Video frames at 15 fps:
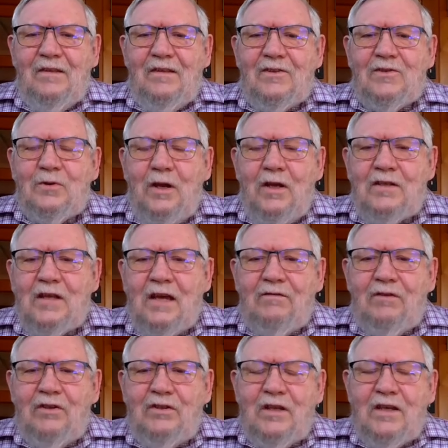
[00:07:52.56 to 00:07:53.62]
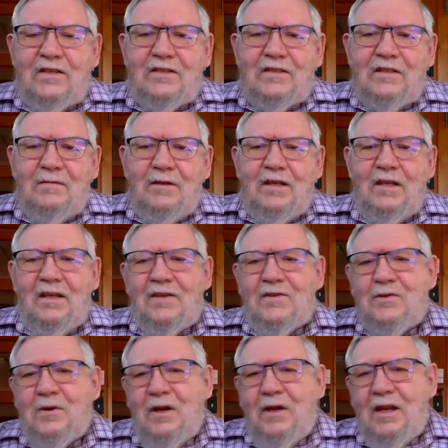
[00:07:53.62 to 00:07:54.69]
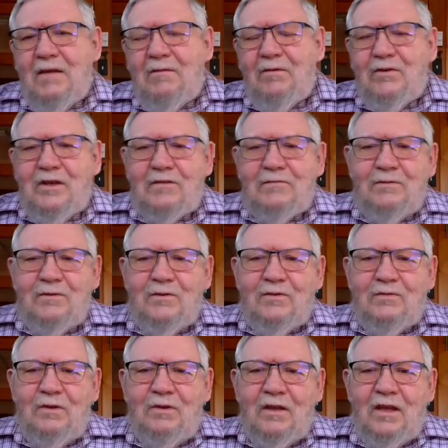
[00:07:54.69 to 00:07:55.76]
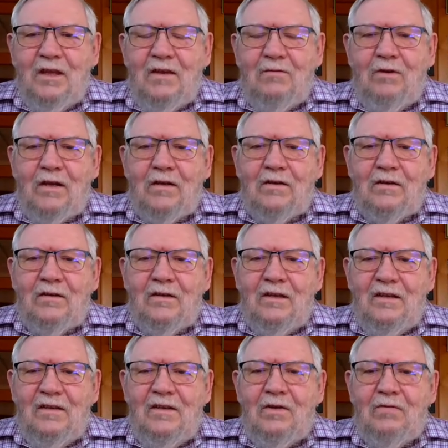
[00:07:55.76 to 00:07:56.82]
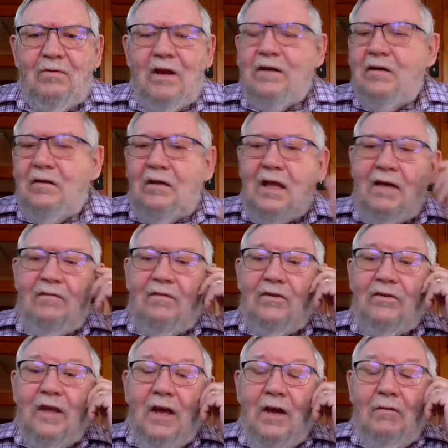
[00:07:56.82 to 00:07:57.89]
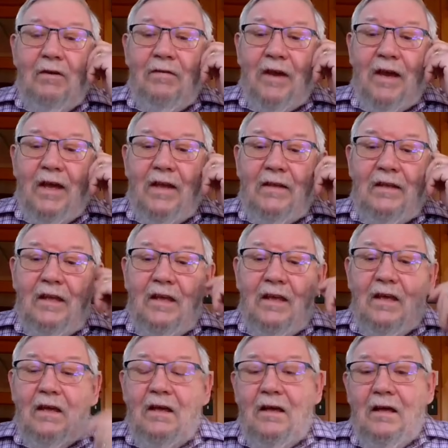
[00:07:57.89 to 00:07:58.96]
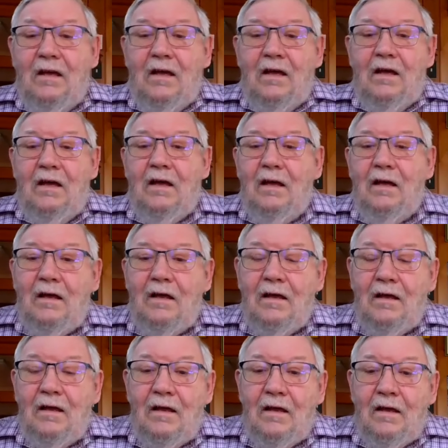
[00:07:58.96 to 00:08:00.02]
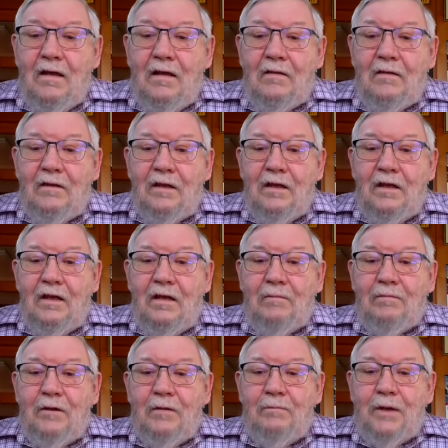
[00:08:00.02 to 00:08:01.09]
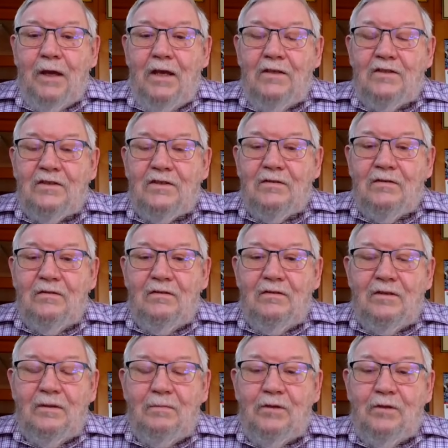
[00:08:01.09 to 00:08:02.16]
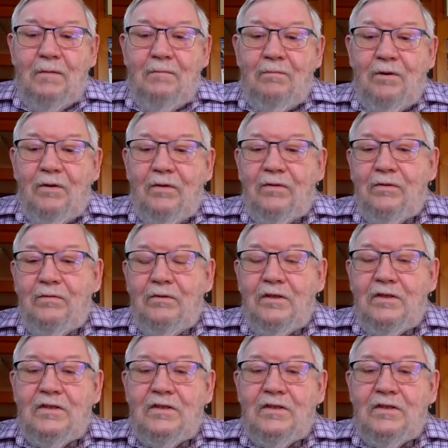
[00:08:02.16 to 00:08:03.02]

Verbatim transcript: the trade's average estimate, and the trade average estimate was really at record, near record levels. We've had uh, the pace September through